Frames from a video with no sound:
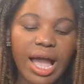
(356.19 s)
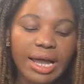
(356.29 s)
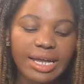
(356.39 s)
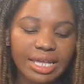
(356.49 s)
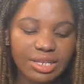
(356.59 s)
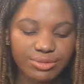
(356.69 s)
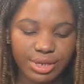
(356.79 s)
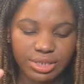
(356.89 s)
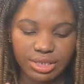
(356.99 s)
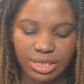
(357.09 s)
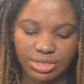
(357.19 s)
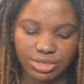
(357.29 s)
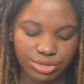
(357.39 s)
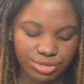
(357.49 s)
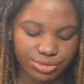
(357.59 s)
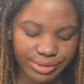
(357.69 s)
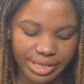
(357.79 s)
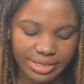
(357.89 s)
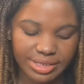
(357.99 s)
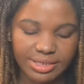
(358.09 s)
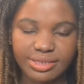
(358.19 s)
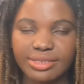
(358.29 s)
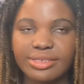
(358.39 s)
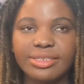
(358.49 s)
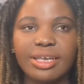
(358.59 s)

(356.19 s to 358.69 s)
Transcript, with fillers: I really wanted Rachel to win this